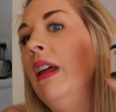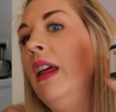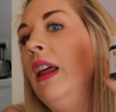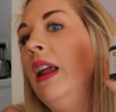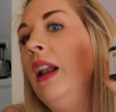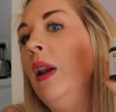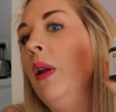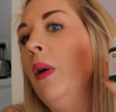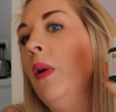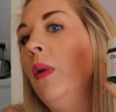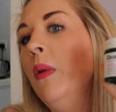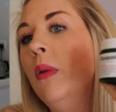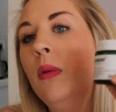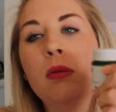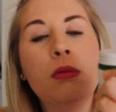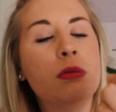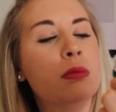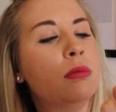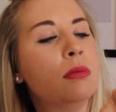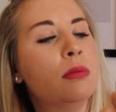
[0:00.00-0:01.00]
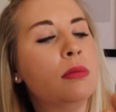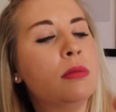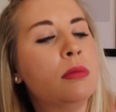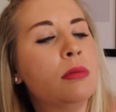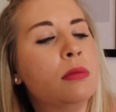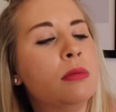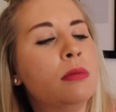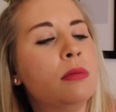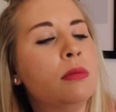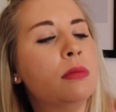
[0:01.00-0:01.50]
Hello.
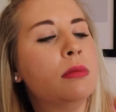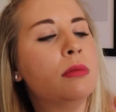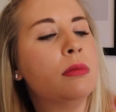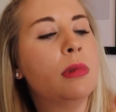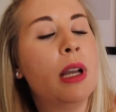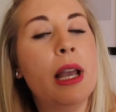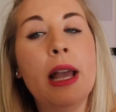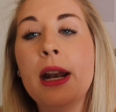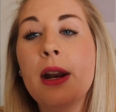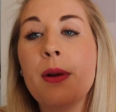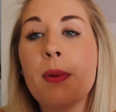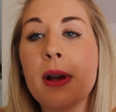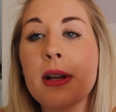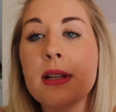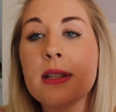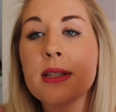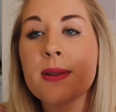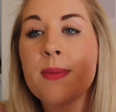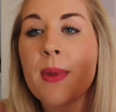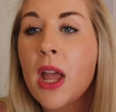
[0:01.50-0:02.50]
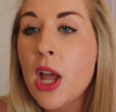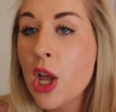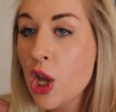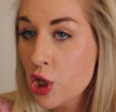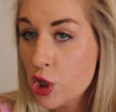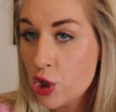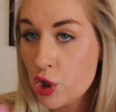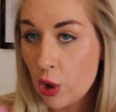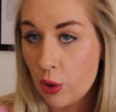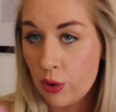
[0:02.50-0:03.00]
Anyways,
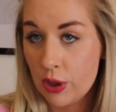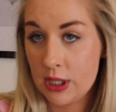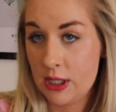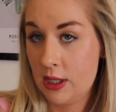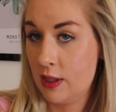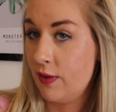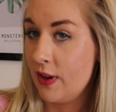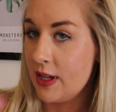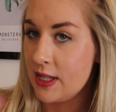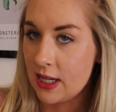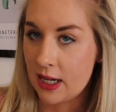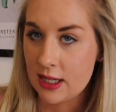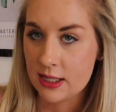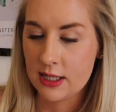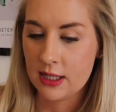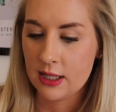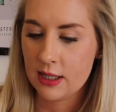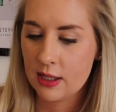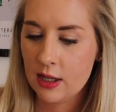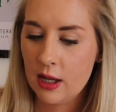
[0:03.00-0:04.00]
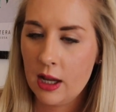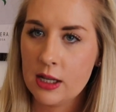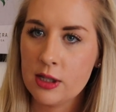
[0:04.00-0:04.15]
so this is fantastic.